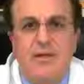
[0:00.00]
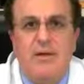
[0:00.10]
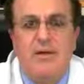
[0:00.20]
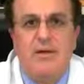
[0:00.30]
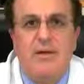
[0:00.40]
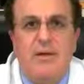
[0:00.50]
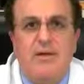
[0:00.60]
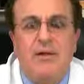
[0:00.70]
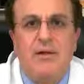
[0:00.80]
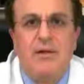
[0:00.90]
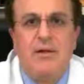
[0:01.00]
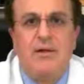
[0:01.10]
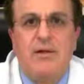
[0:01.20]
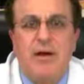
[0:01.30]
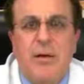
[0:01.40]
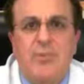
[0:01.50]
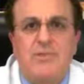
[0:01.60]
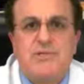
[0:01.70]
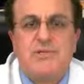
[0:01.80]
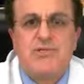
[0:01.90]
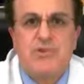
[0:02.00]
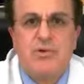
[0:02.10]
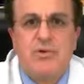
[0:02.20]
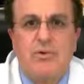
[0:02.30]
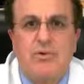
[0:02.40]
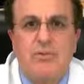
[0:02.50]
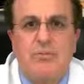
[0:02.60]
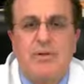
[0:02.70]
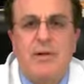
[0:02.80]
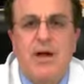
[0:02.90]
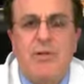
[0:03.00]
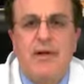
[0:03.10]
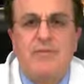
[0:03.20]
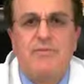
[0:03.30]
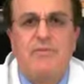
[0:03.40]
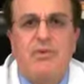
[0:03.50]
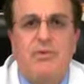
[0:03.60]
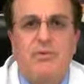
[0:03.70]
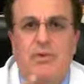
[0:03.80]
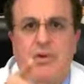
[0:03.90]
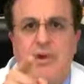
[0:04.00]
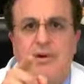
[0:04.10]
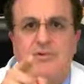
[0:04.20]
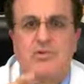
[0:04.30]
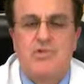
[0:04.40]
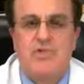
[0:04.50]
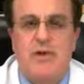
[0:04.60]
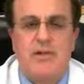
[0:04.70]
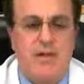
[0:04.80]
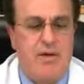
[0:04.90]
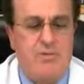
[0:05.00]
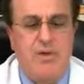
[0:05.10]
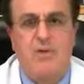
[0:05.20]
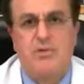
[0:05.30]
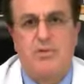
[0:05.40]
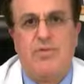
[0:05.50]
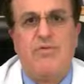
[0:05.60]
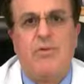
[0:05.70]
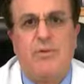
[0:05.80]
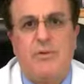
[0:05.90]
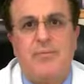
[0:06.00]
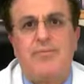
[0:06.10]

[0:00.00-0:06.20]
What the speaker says: It encompasses a circle, but now has a vertical line straight down to the fold.